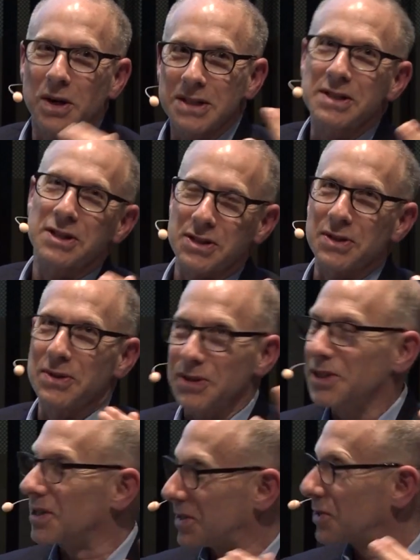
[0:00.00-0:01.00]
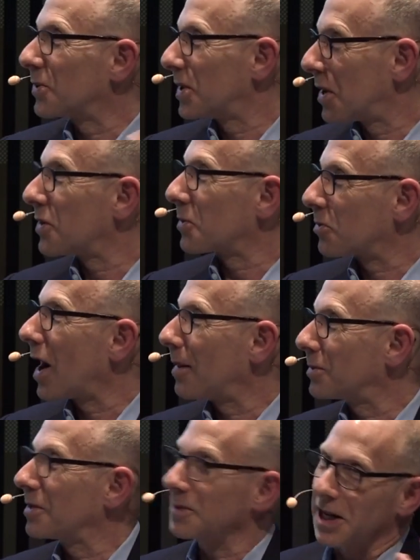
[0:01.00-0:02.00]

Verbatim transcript: once a solution to another problem.